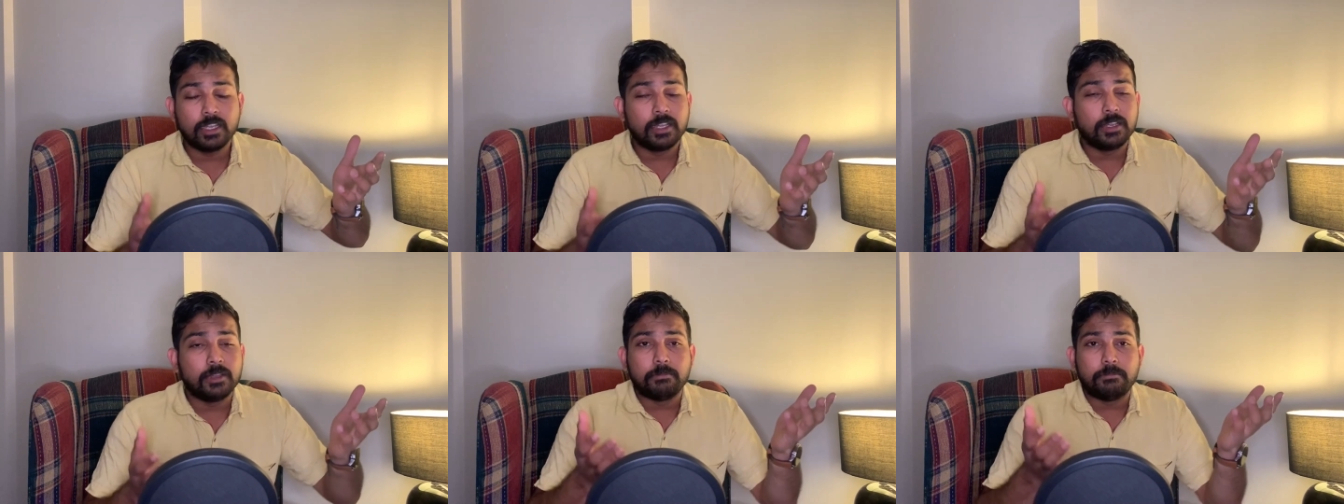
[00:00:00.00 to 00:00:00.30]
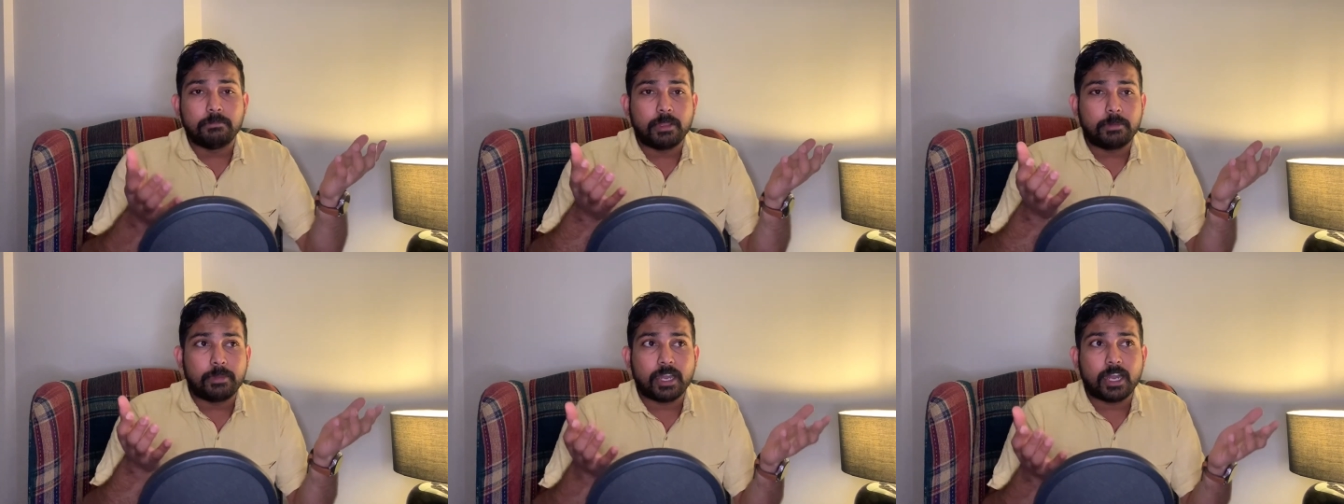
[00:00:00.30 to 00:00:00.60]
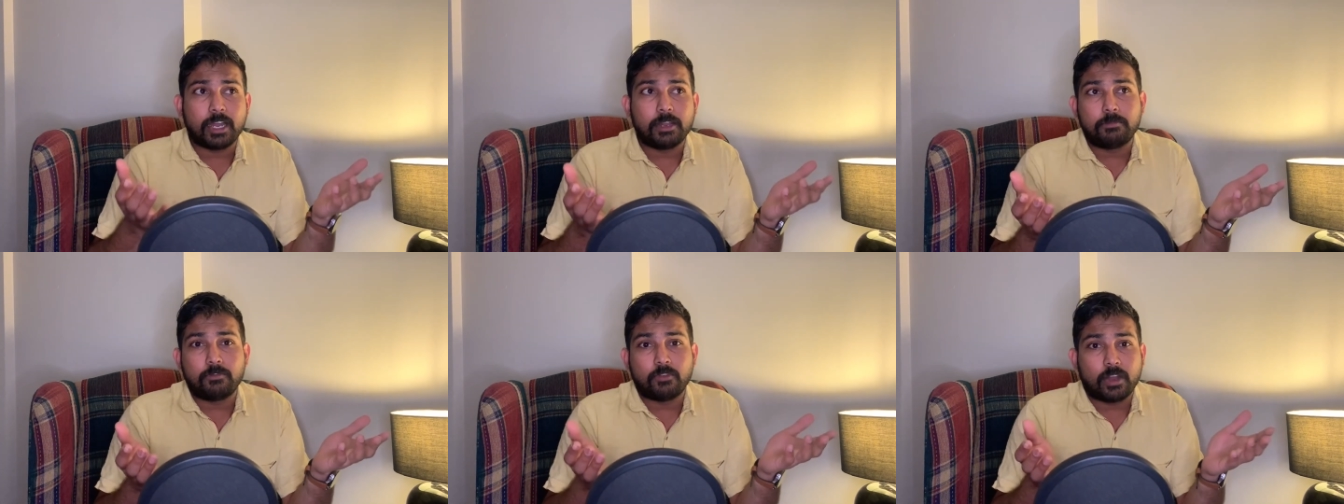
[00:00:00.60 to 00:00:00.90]
Maybe
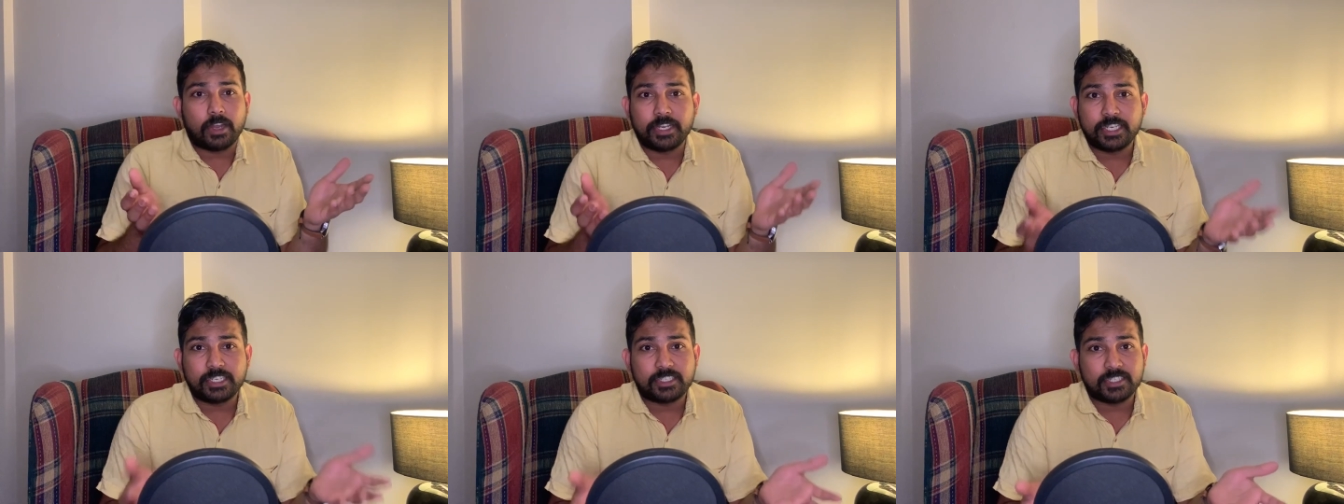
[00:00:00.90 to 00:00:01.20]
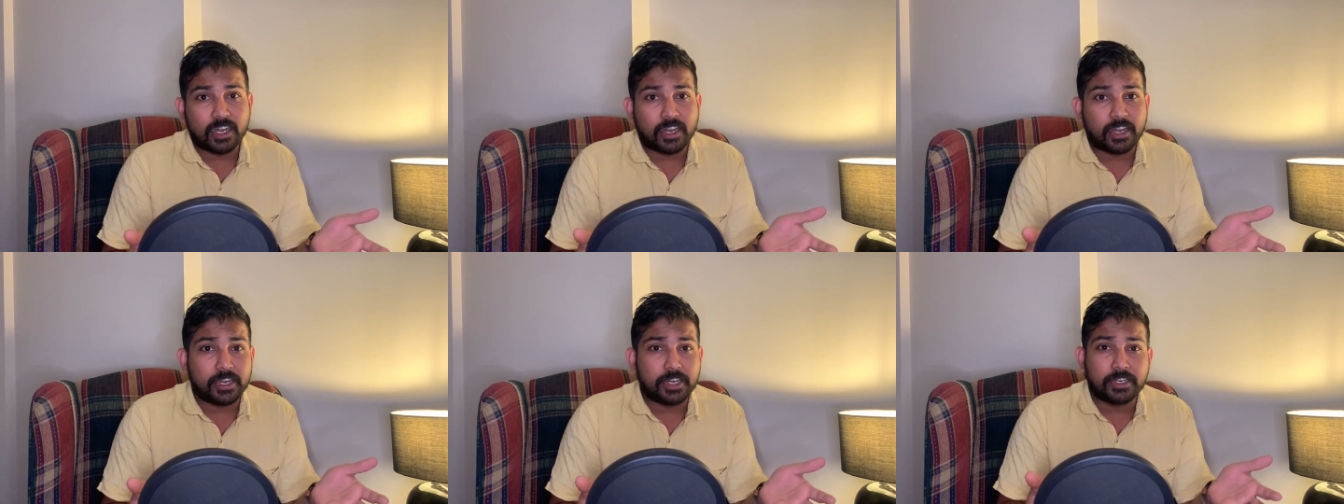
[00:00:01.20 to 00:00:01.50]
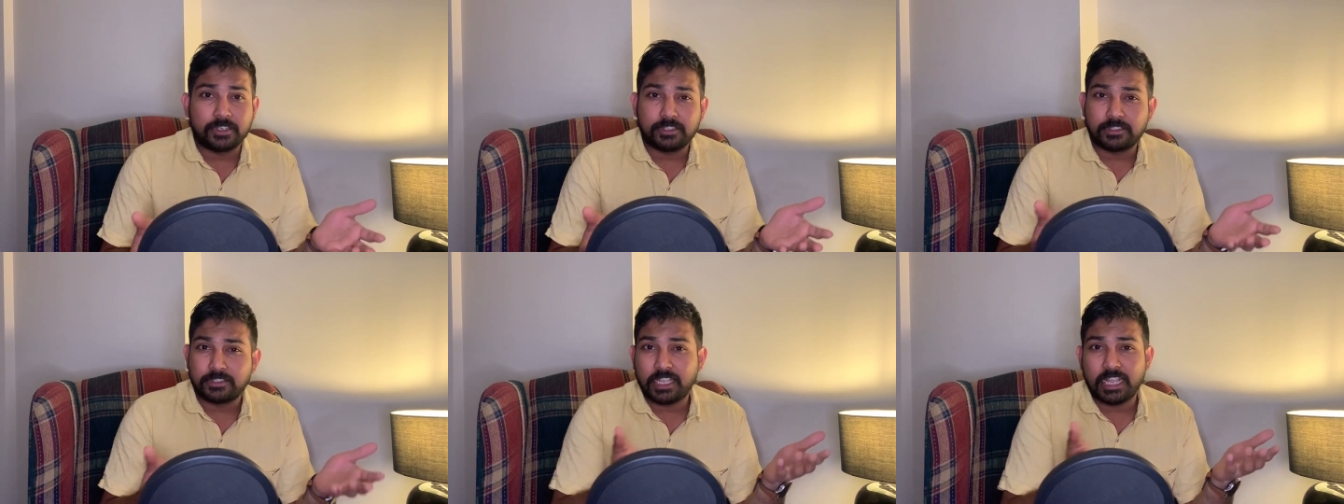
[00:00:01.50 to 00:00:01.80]
I need
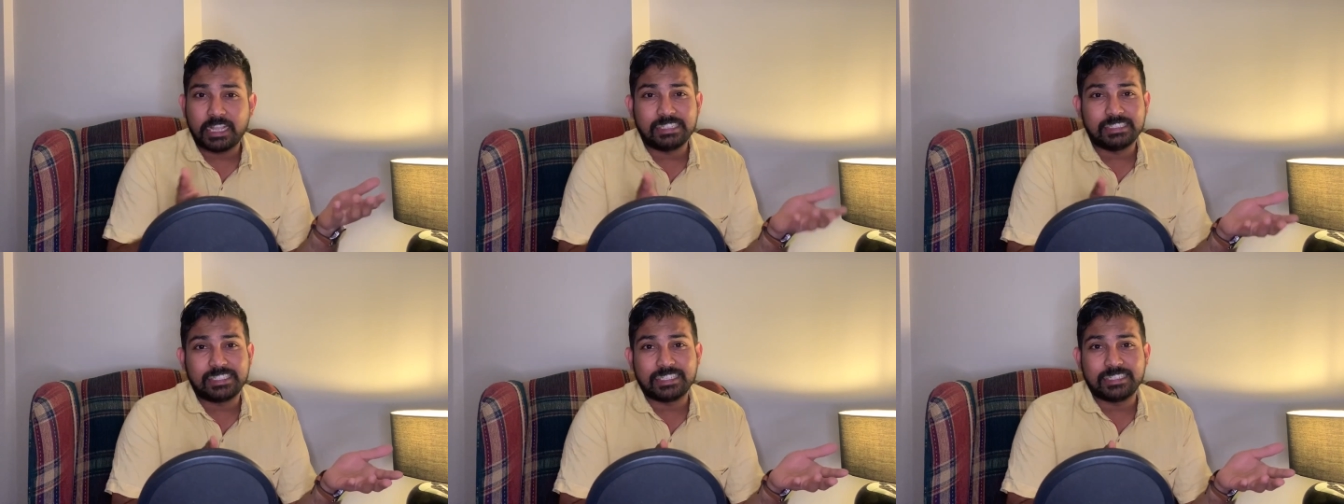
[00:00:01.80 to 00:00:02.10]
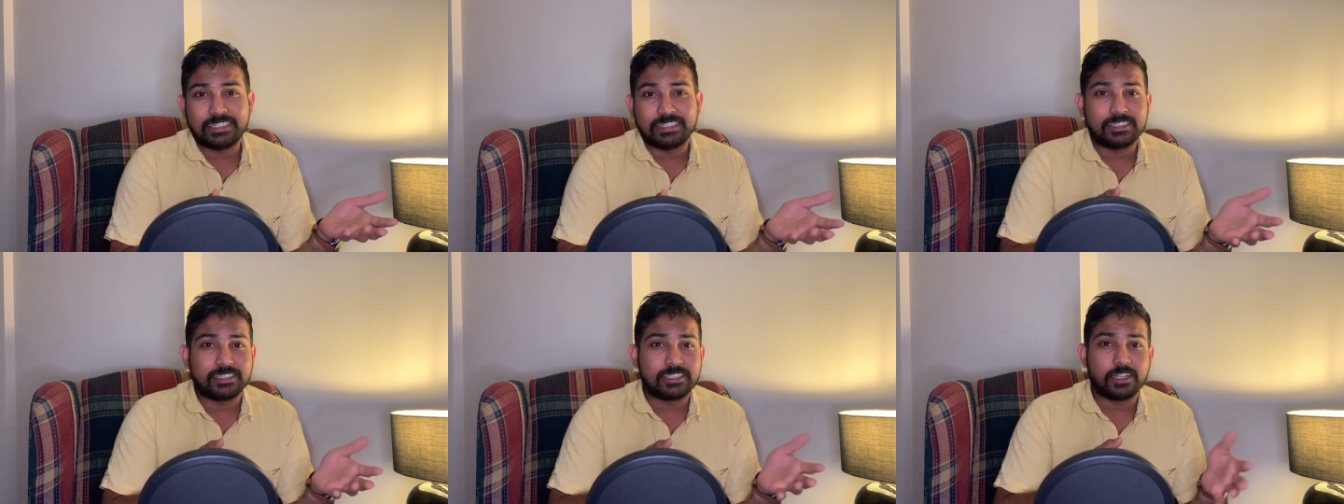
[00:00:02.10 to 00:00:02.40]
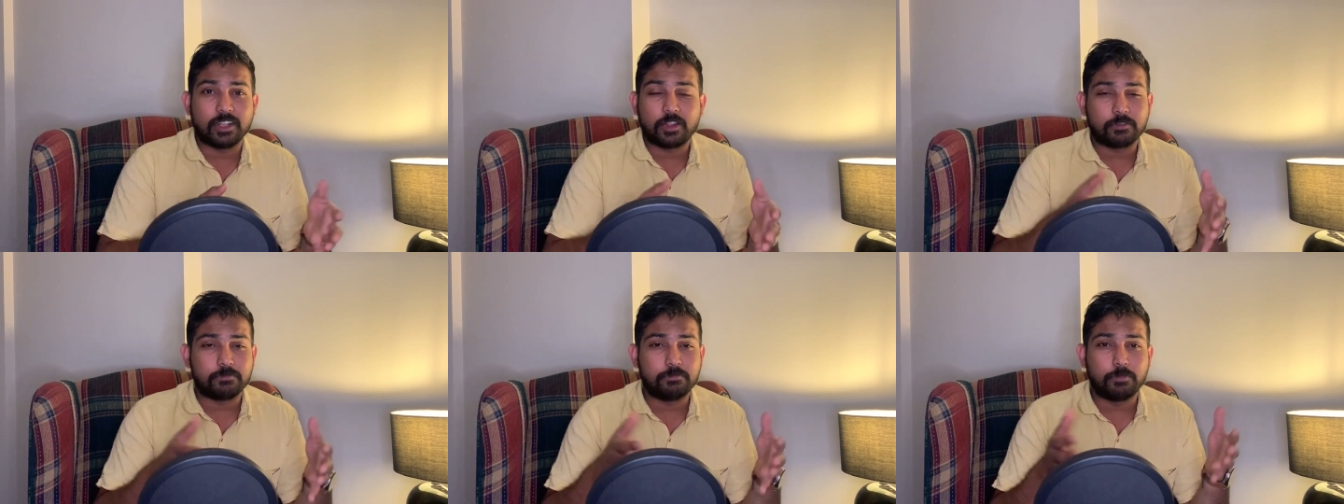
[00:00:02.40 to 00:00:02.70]
tires, engines, a lot
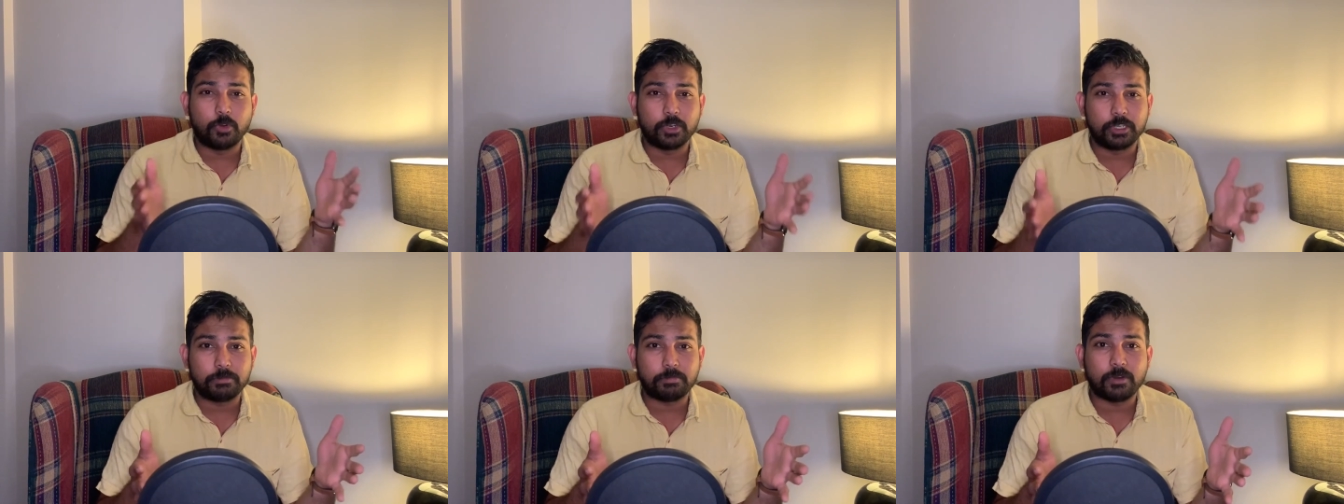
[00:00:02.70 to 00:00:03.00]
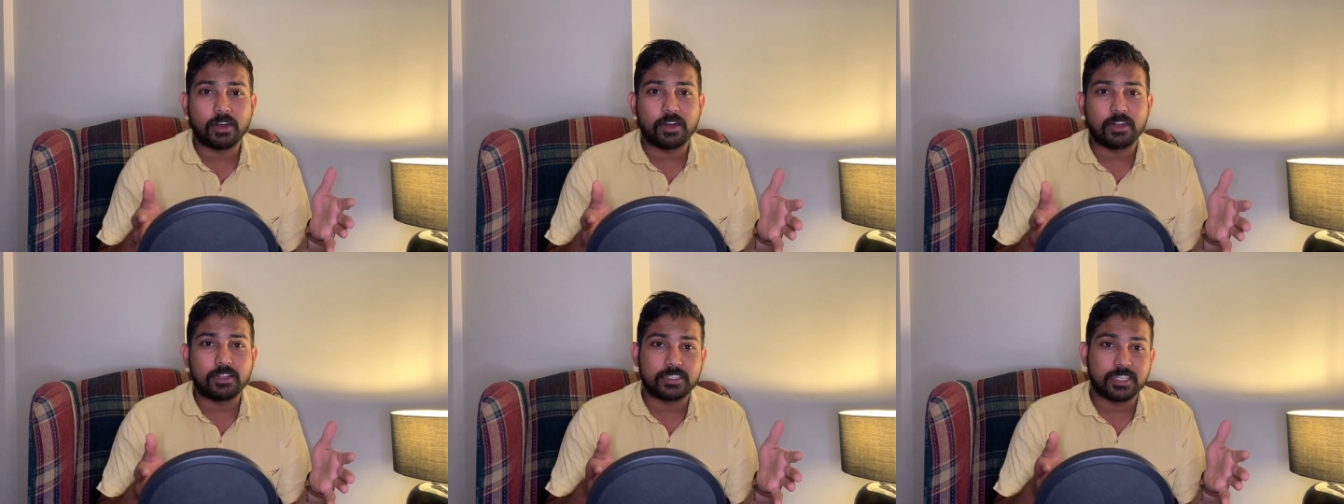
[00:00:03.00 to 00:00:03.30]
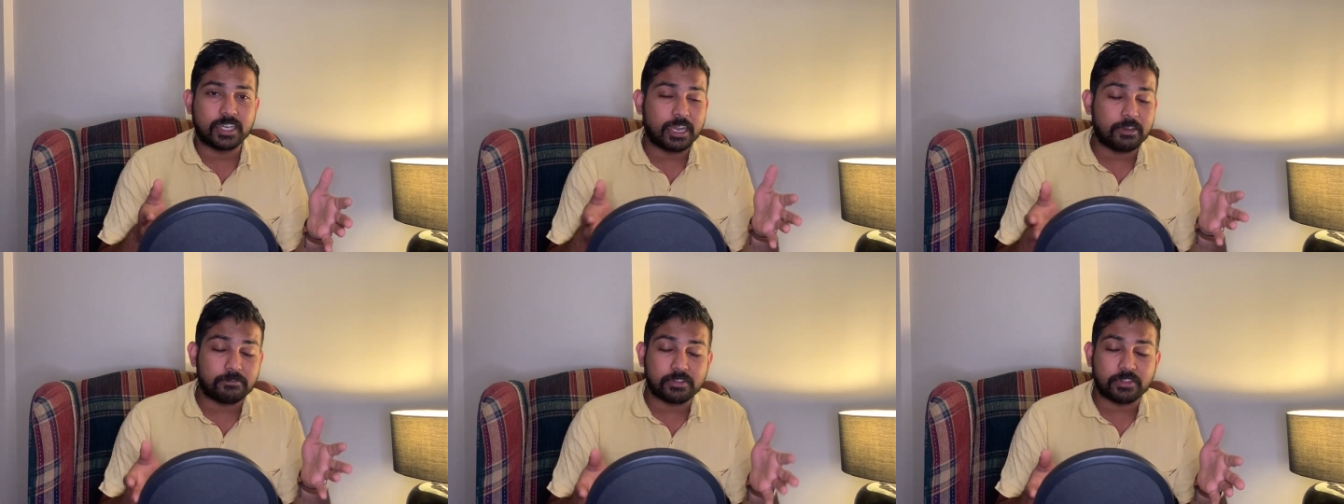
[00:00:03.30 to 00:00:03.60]
of body parts and
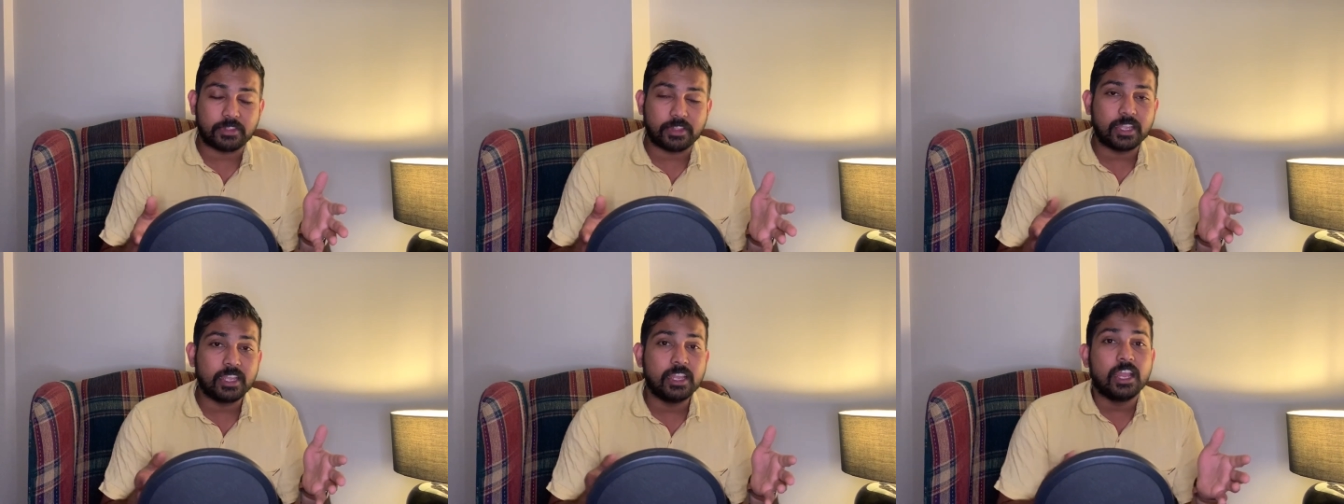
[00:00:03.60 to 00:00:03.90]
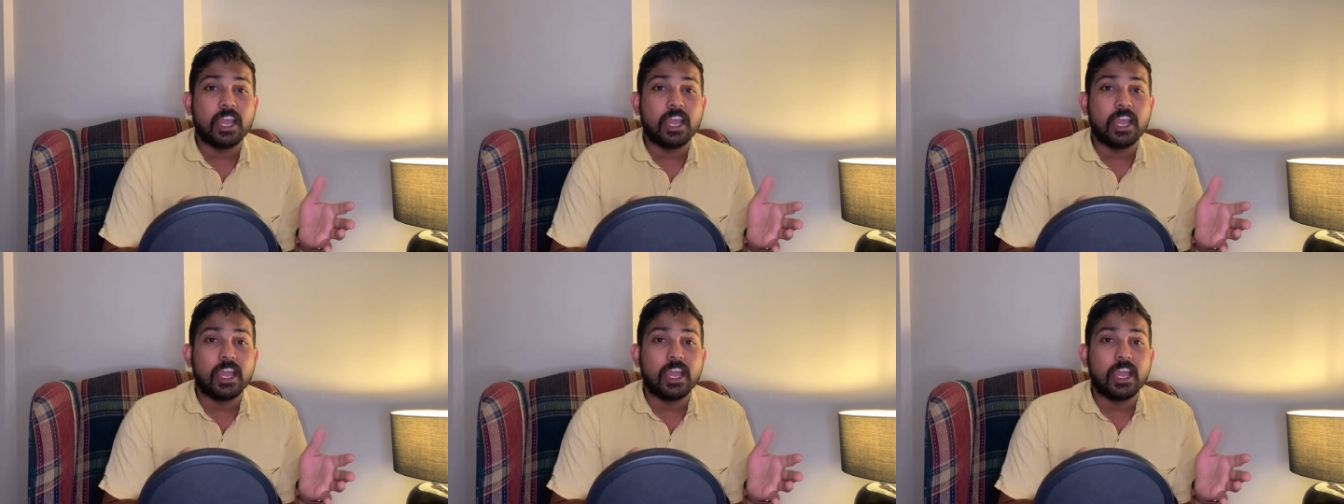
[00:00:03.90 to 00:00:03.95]
everything.